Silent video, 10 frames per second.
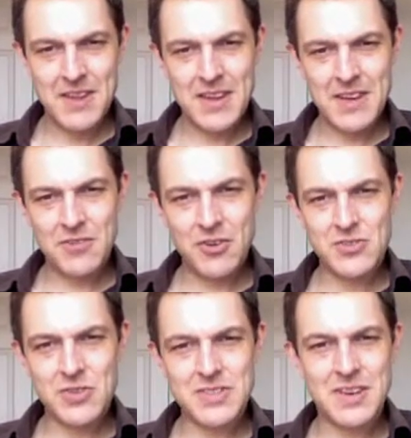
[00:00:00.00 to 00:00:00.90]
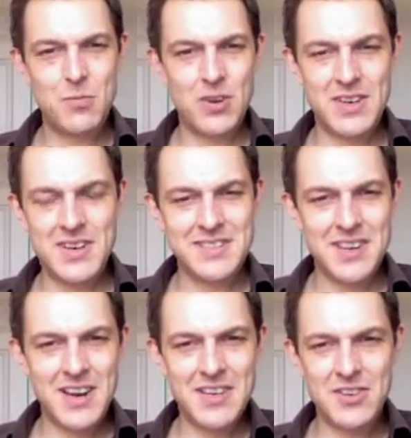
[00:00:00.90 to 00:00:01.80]
And if you're interested in what it is that
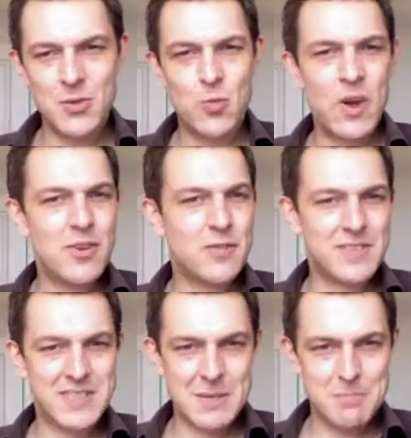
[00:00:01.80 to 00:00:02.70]
I do, why not visit